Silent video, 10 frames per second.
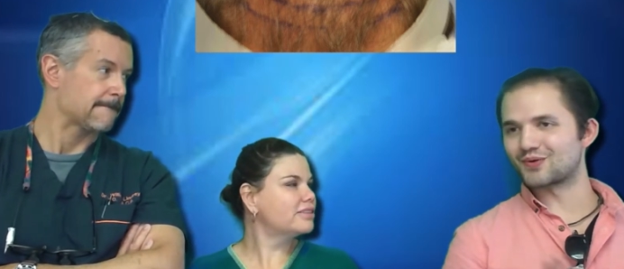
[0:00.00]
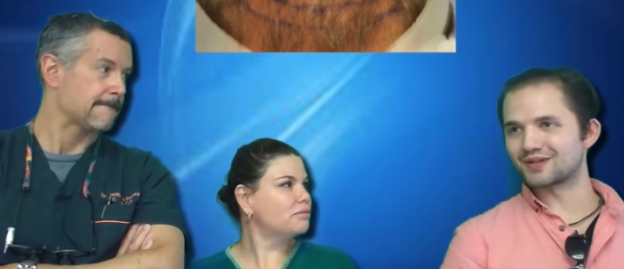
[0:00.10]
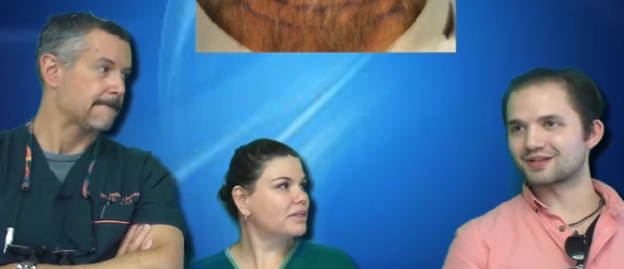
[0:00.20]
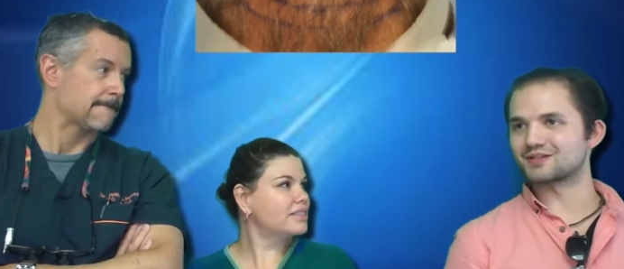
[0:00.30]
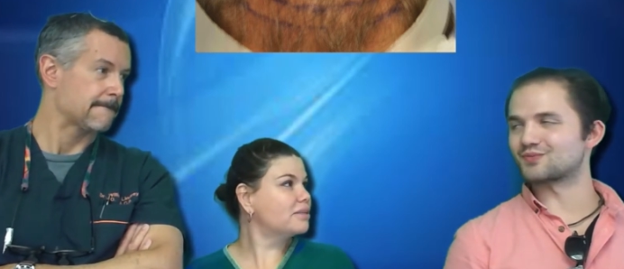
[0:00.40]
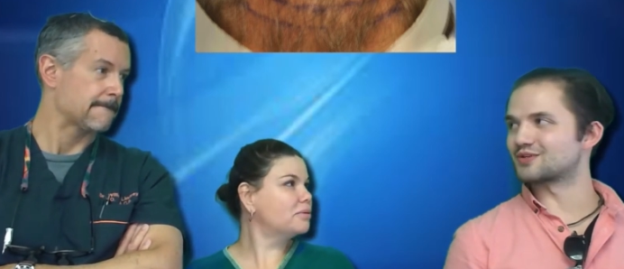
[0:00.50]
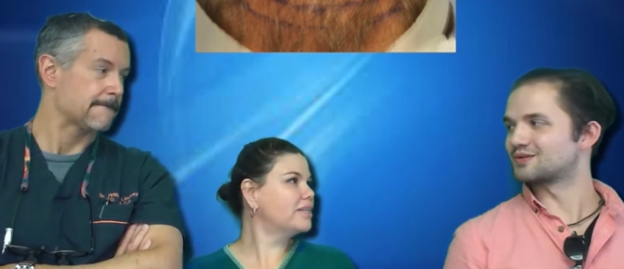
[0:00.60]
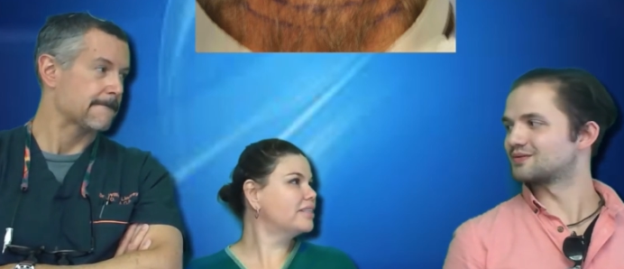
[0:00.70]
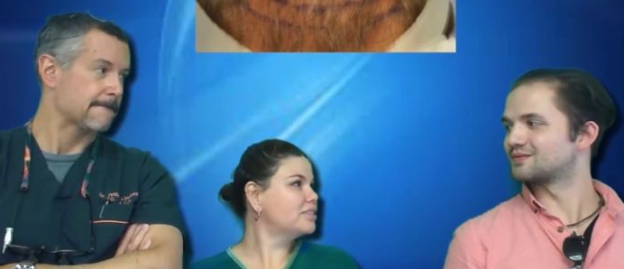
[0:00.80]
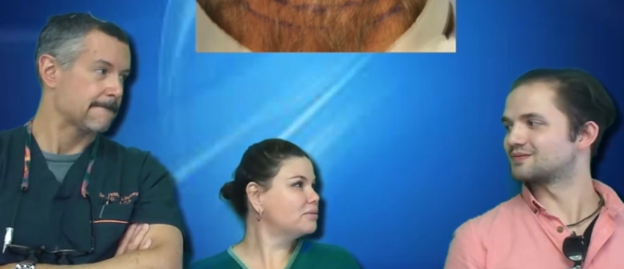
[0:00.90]
Speaker 1: want. So what's this the
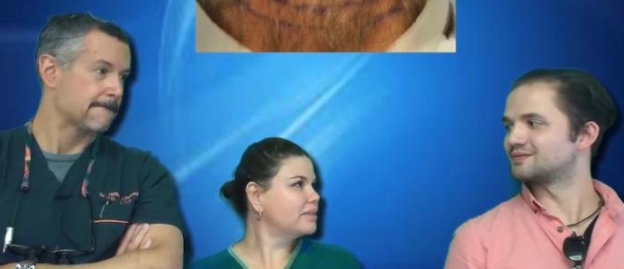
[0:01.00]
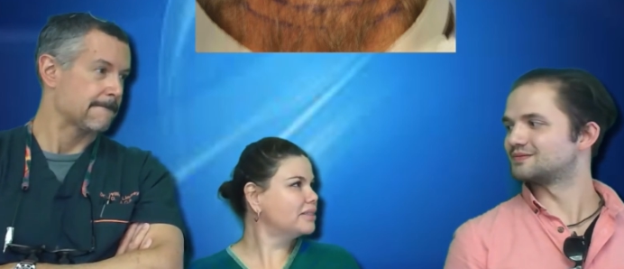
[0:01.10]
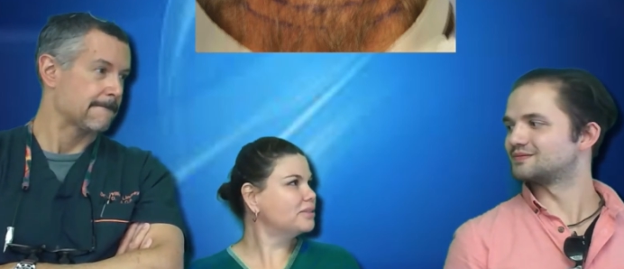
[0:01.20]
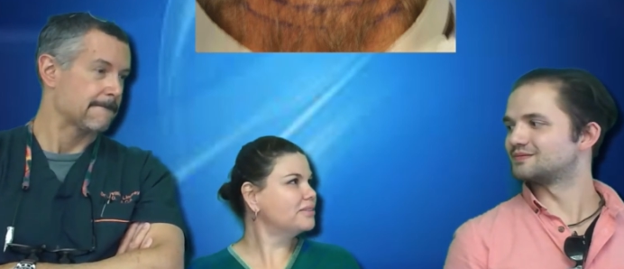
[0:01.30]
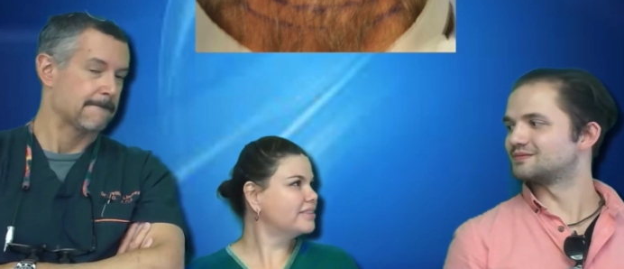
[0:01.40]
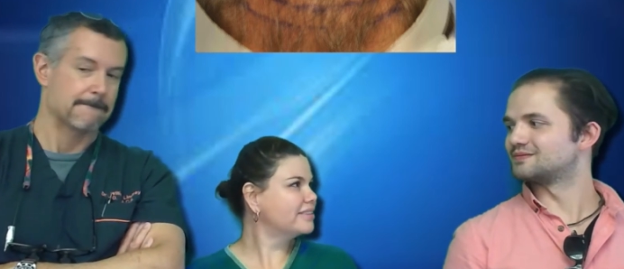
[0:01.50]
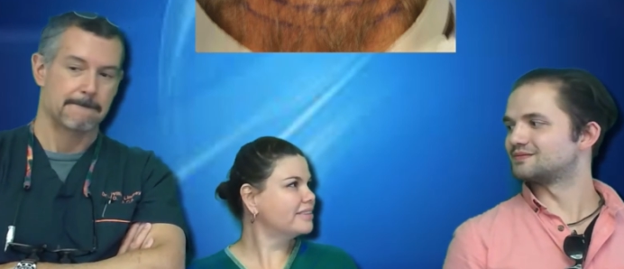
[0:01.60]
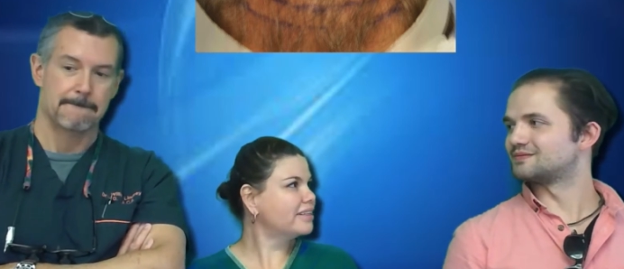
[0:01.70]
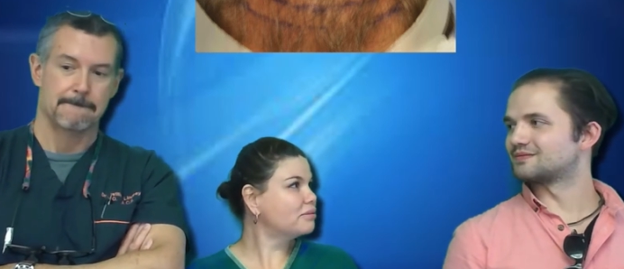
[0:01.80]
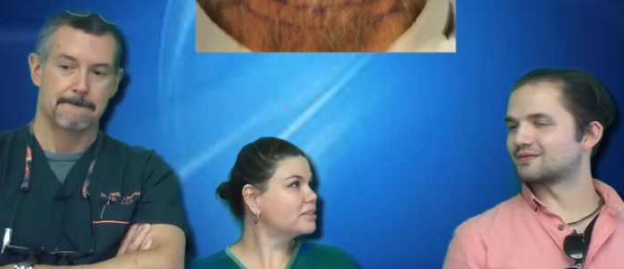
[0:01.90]
word that you want to use?
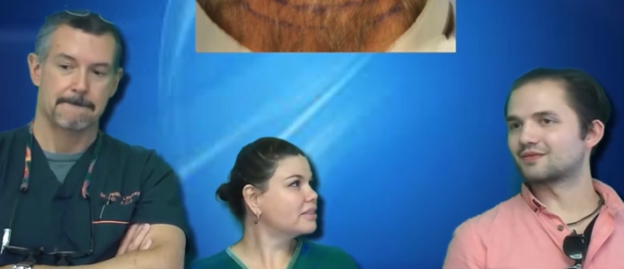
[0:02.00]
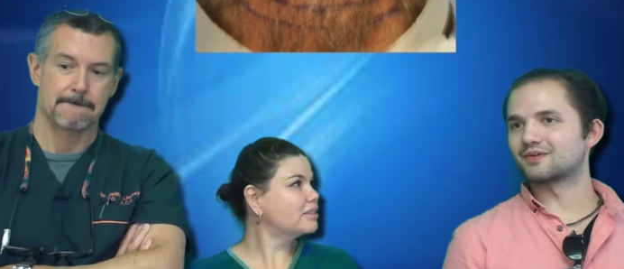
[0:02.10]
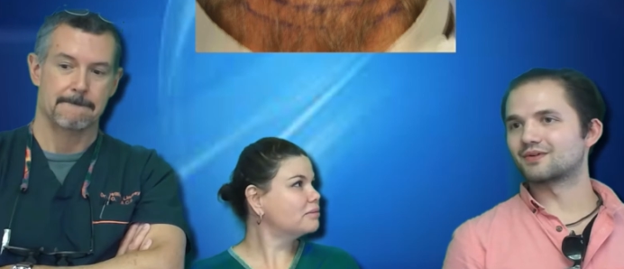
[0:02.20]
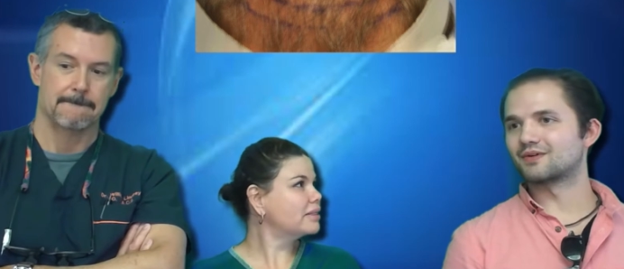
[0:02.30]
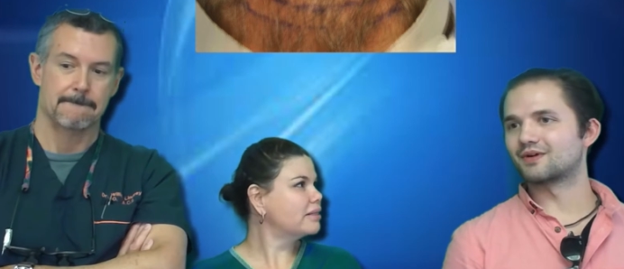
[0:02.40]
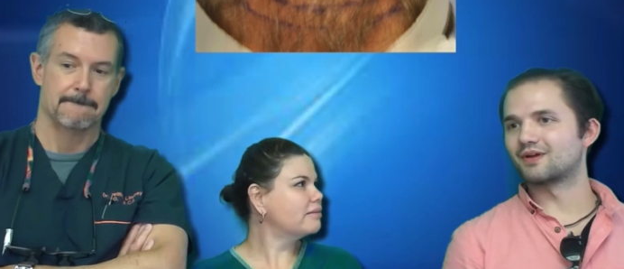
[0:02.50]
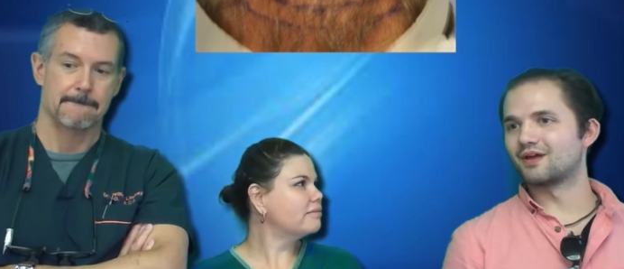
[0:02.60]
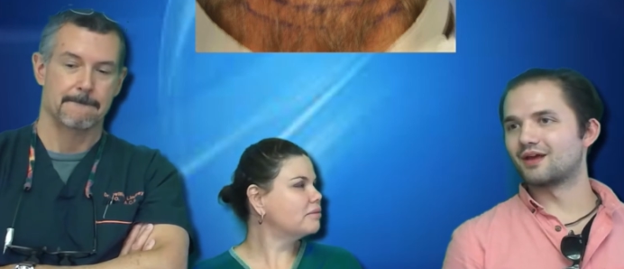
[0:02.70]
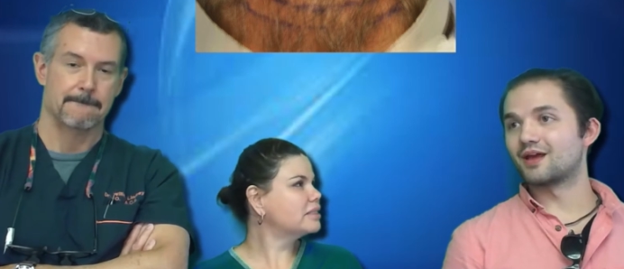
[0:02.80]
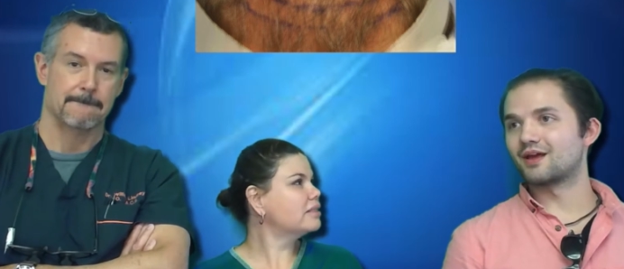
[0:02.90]
He was a little bit.
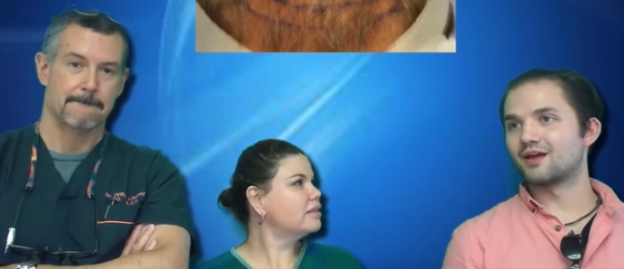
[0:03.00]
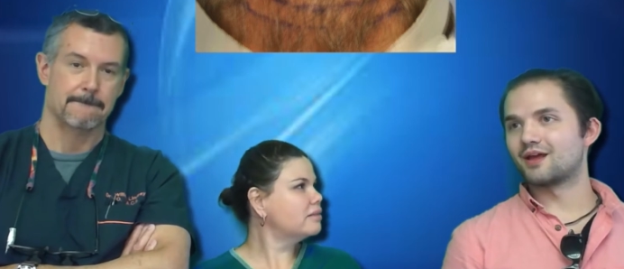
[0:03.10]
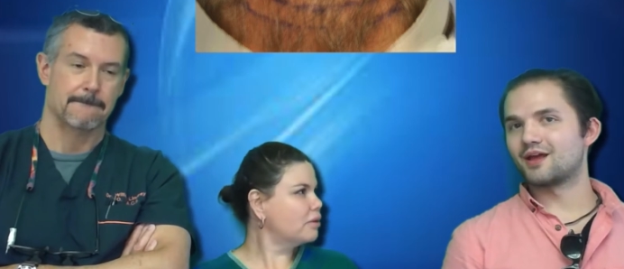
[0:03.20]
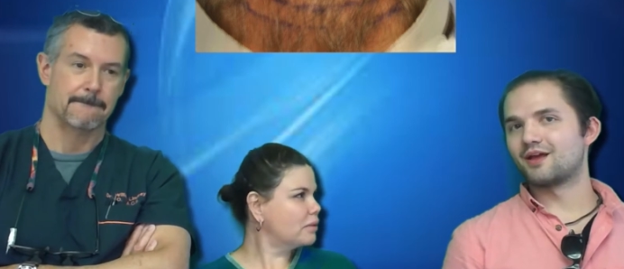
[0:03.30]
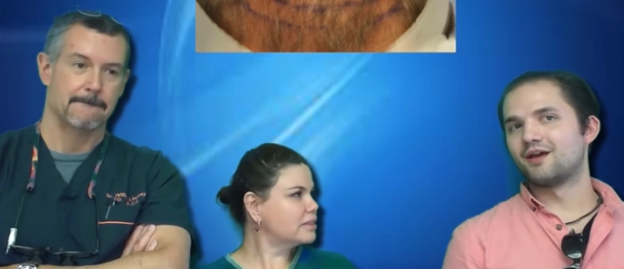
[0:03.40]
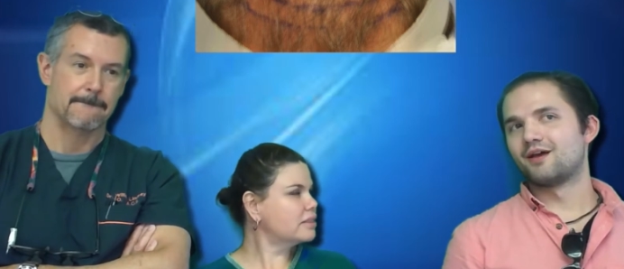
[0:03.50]
Wasn't he? Wasn't